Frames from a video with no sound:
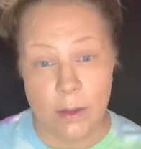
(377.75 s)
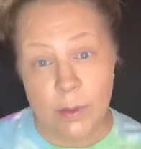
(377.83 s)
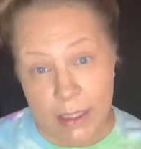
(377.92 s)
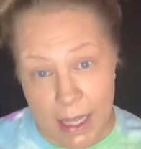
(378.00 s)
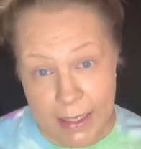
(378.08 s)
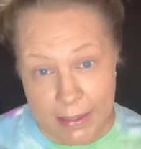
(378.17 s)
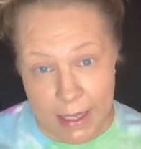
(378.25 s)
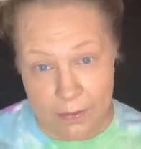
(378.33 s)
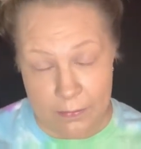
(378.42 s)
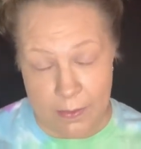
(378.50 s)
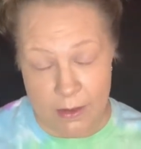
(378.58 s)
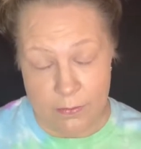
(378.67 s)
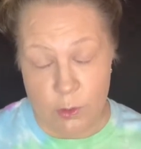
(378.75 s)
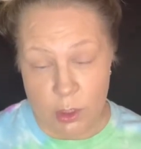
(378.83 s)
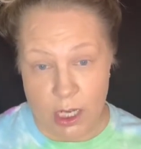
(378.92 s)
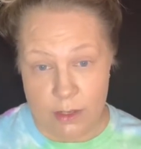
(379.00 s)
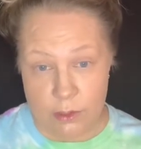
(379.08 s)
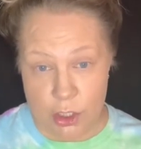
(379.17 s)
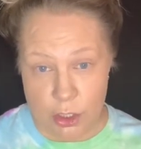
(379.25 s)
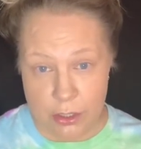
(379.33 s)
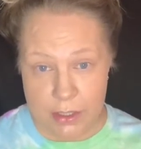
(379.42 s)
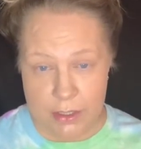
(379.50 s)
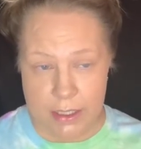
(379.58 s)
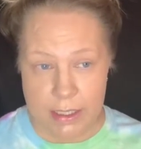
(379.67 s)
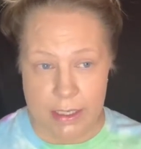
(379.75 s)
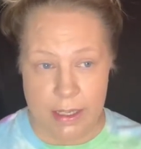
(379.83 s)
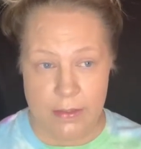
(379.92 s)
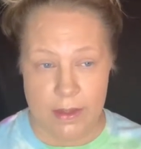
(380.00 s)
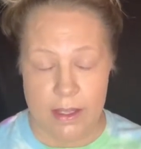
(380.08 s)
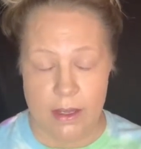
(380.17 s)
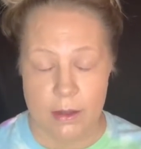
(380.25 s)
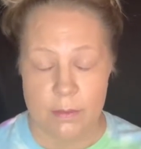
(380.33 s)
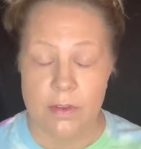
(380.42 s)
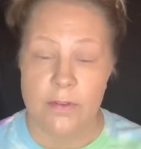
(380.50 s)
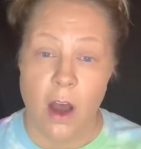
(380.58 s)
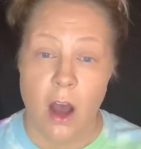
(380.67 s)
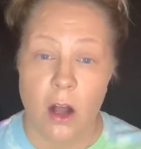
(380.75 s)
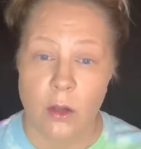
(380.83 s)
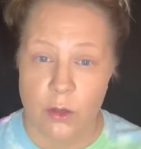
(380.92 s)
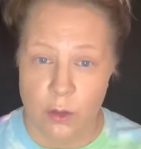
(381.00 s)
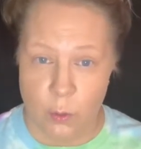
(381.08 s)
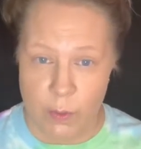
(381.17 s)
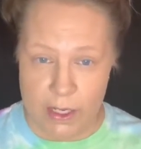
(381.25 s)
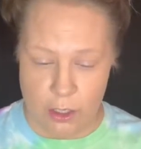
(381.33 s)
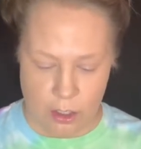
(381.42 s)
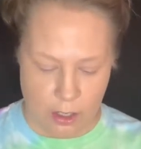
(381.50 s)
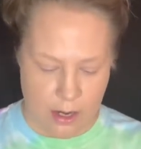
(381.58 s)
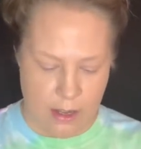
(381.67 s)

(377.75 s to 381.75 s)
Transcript: We like that full coverage look in the fall or the winter,